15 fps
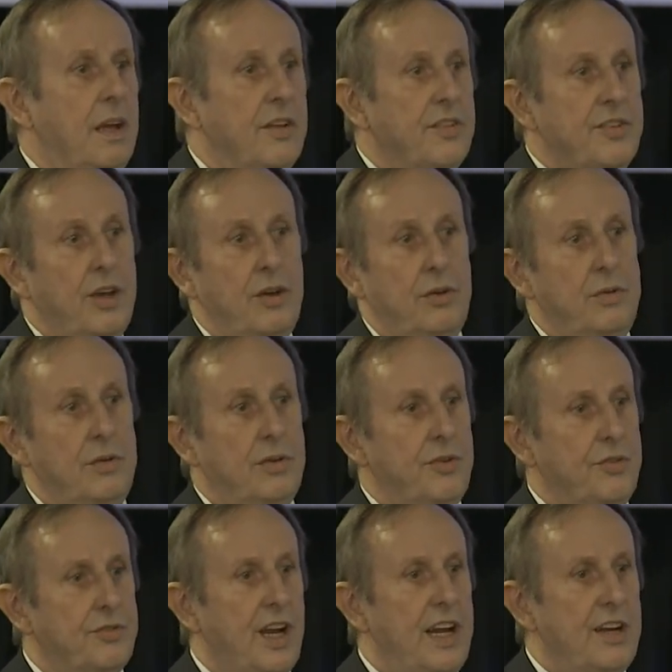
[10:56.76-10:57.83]
So
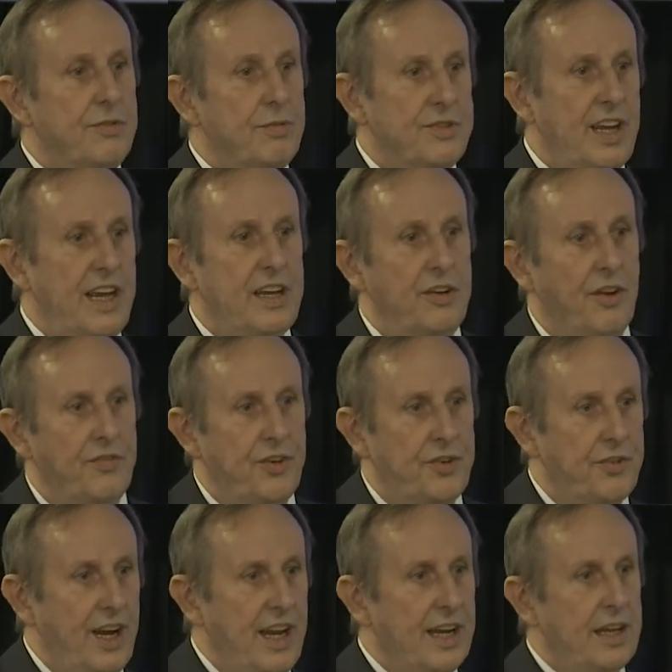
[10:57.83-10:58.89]
trailers were taken off the
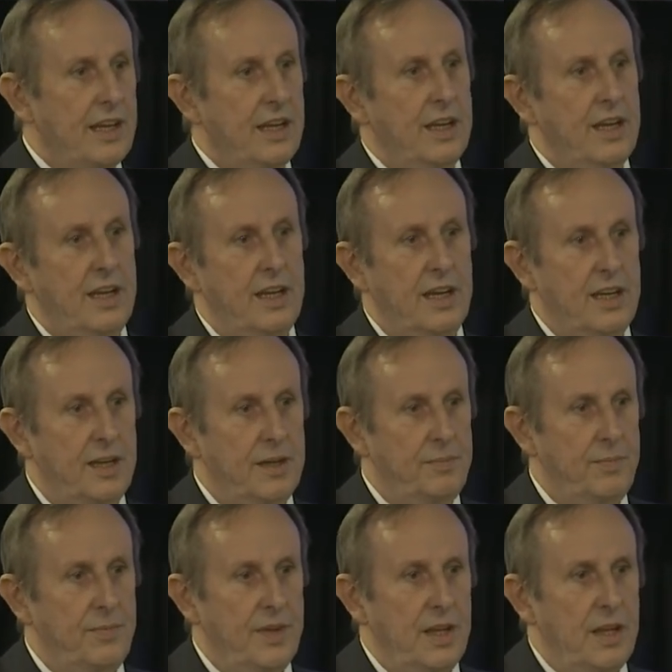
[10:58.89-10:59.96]
track
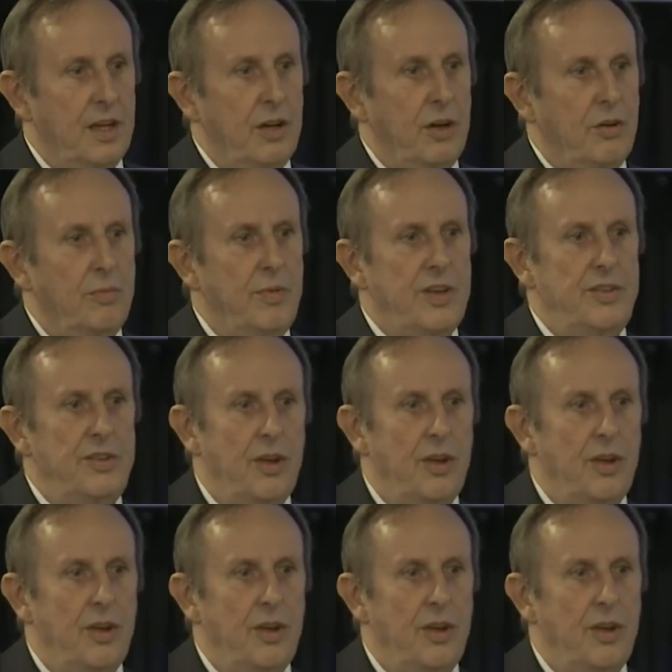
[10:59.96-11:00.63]
with